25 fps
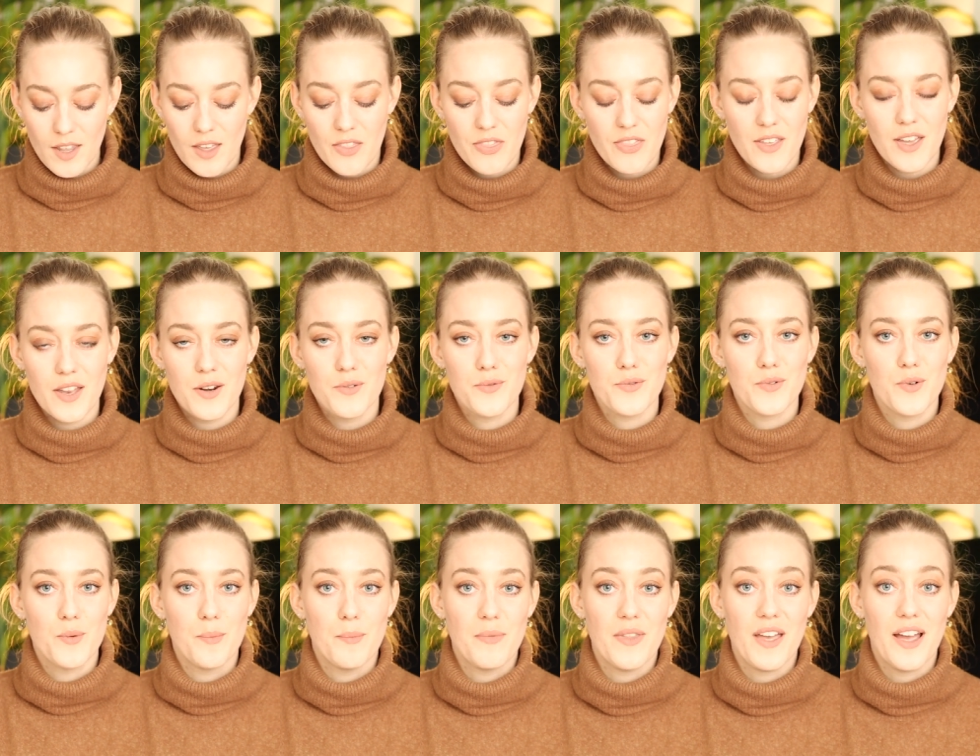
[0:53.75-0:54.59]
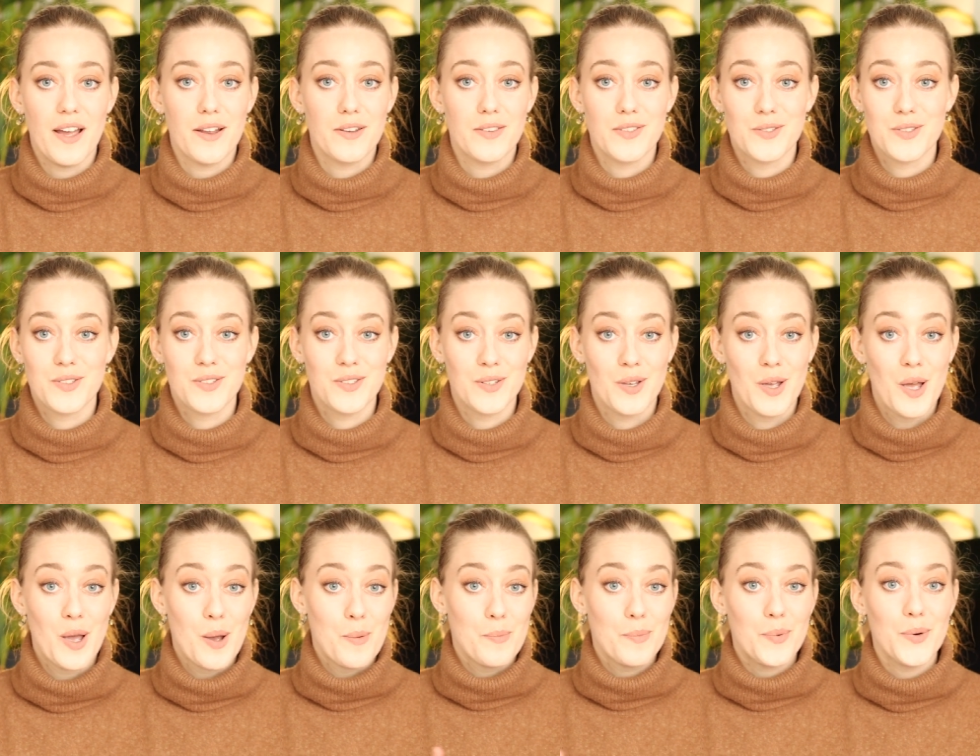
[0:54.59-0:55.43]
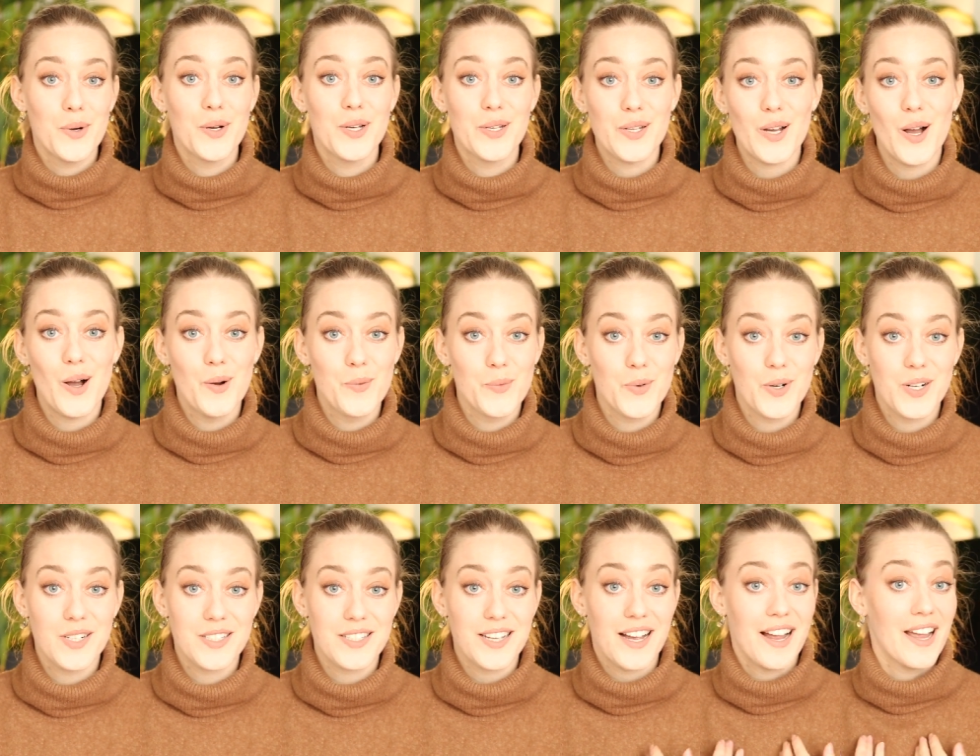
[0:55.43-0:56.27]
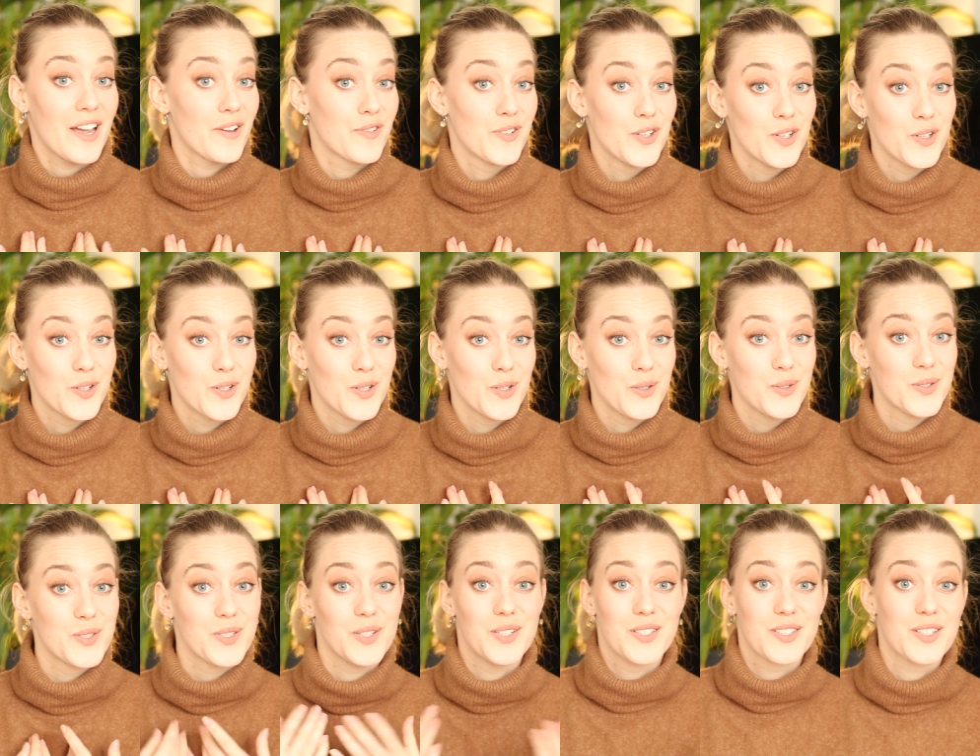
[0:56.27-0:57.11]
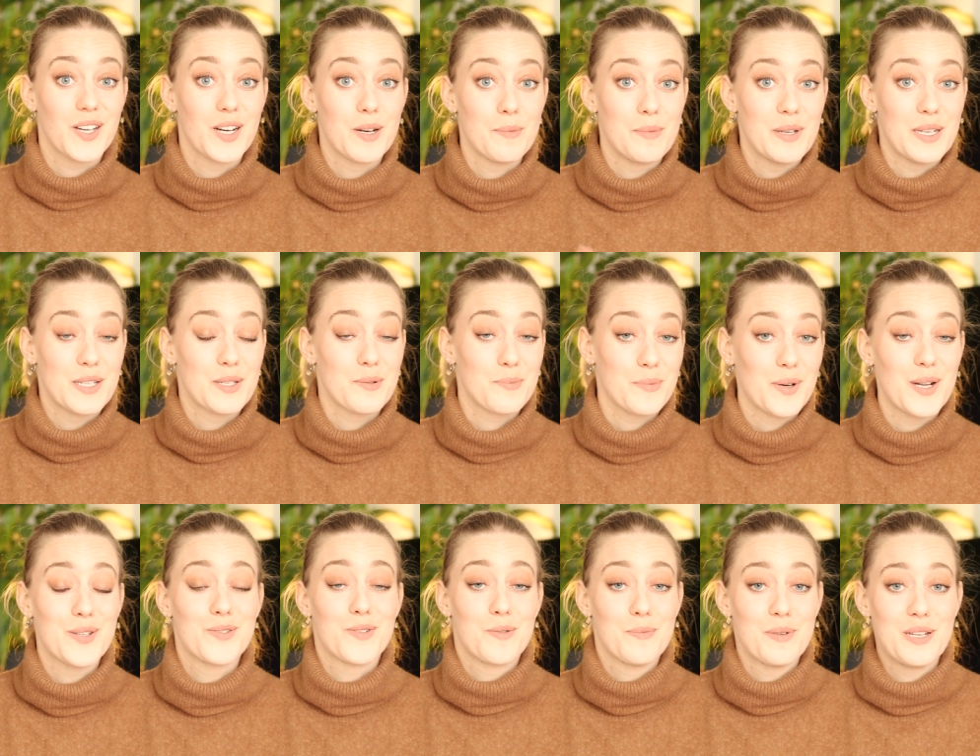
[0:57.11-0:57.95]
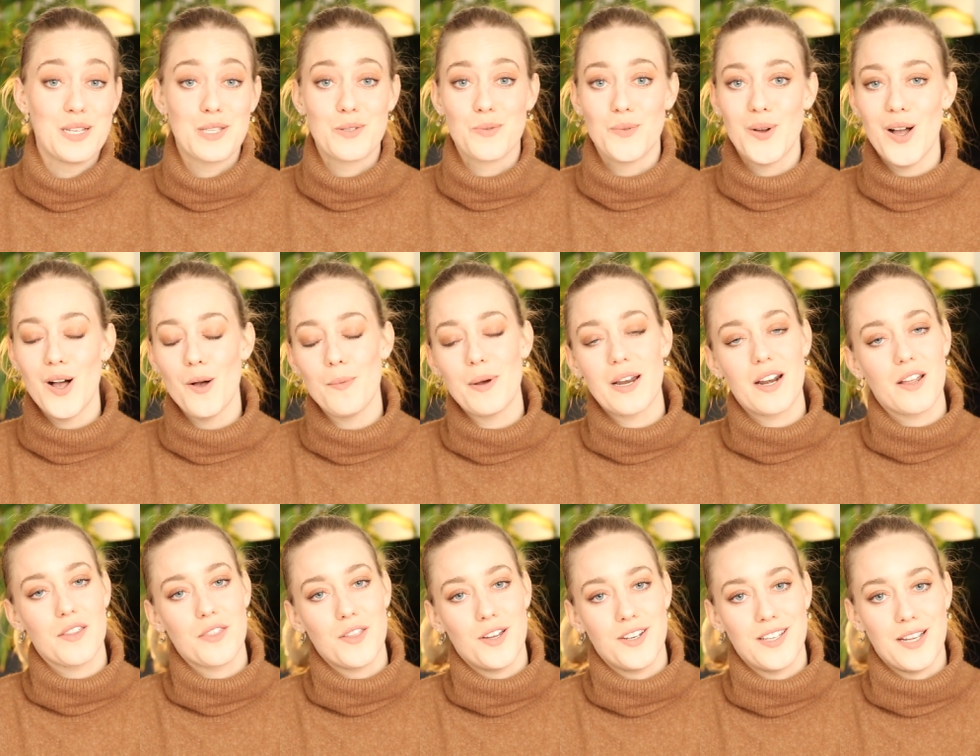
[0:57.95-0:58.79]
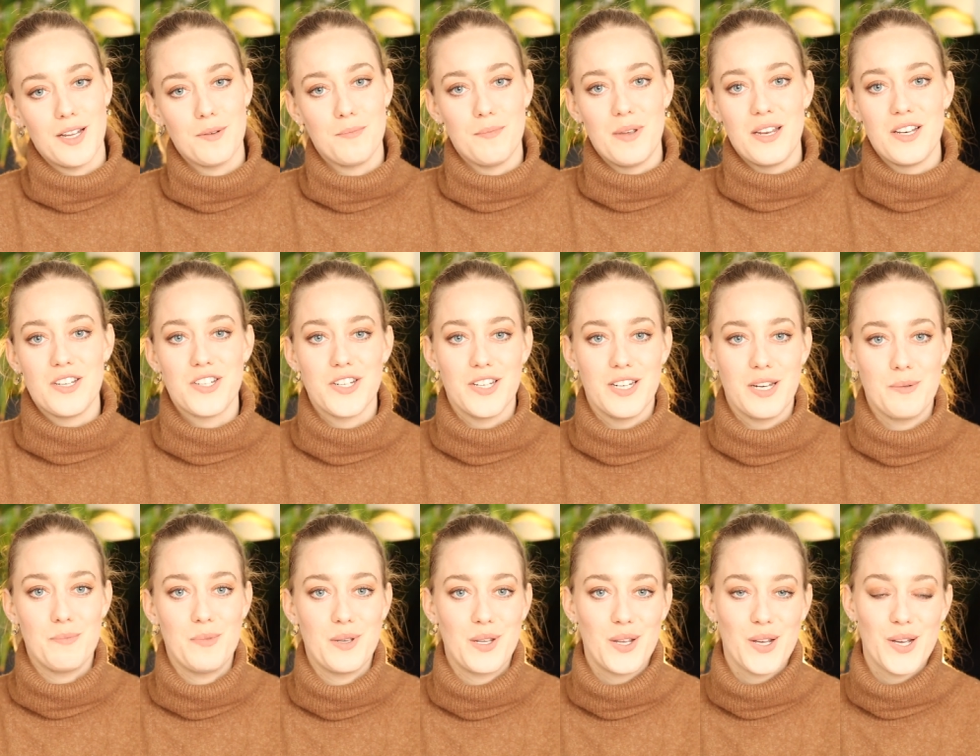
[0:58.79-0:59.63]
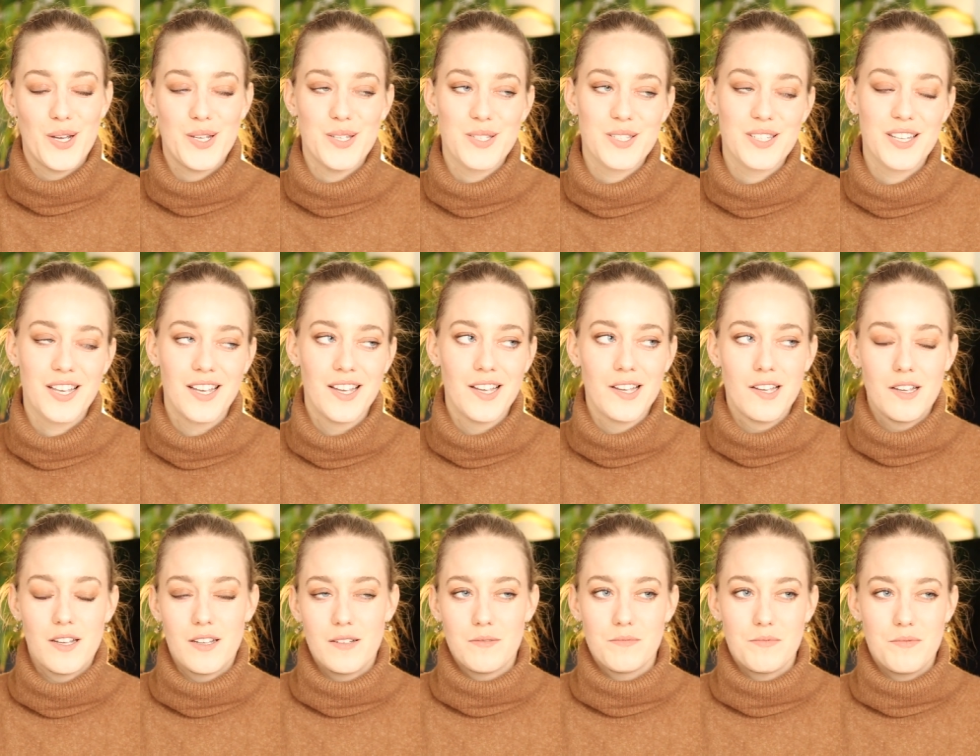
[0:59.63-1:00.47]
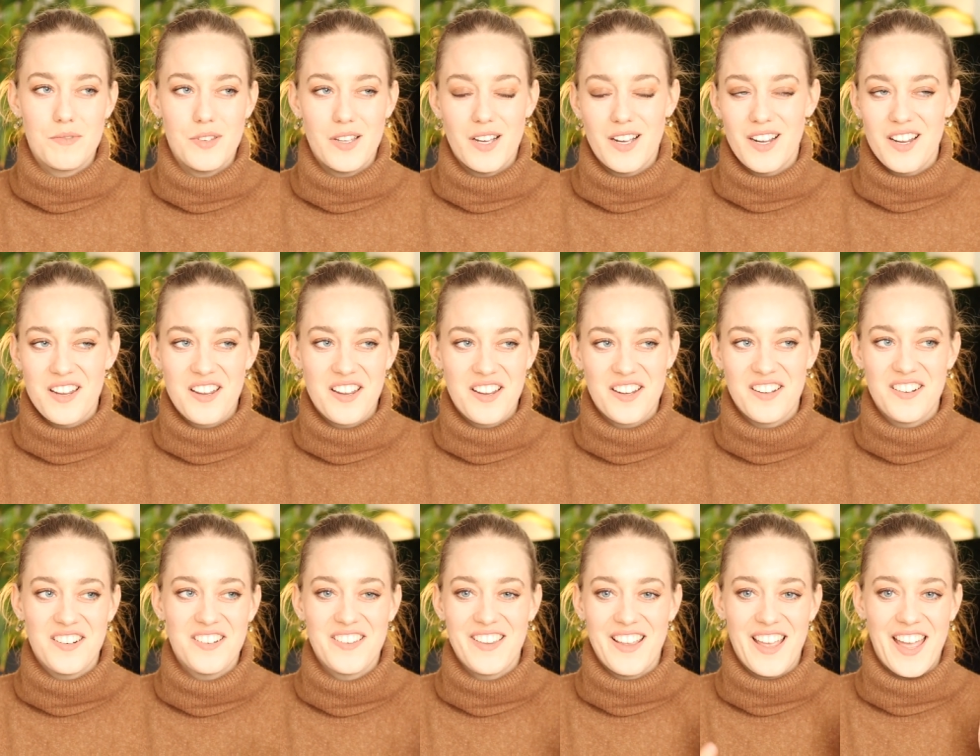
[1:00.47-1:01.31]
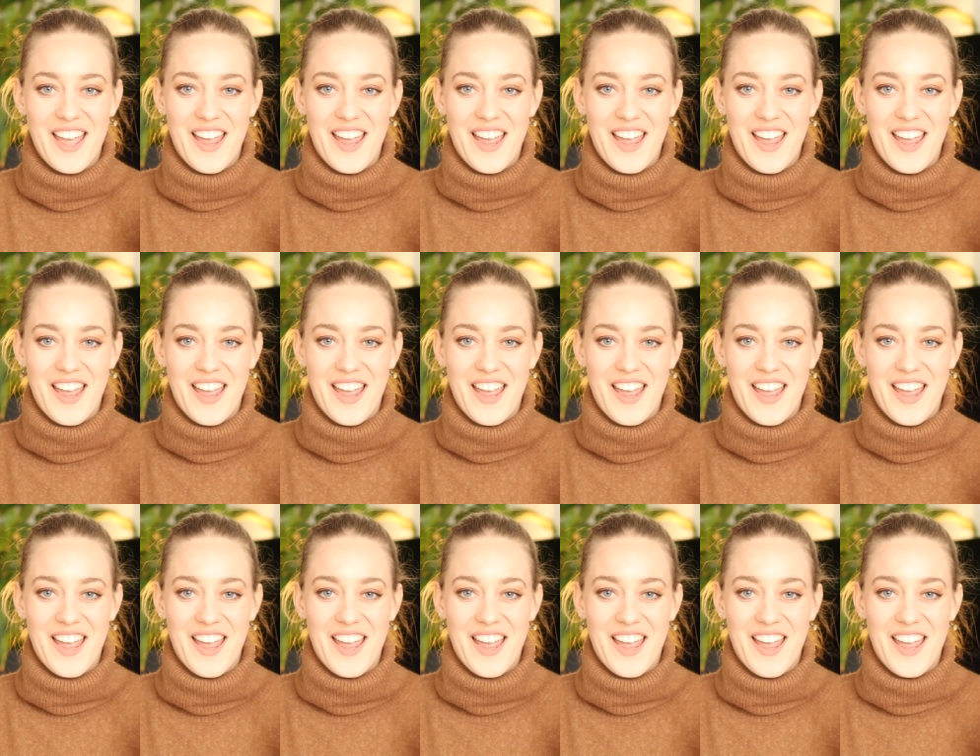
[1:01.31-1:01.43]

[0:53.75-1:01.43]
And then from that point onwards, I have no clue, so it's gonna be a surprise for me as well, but I thought I'd mention it because I can't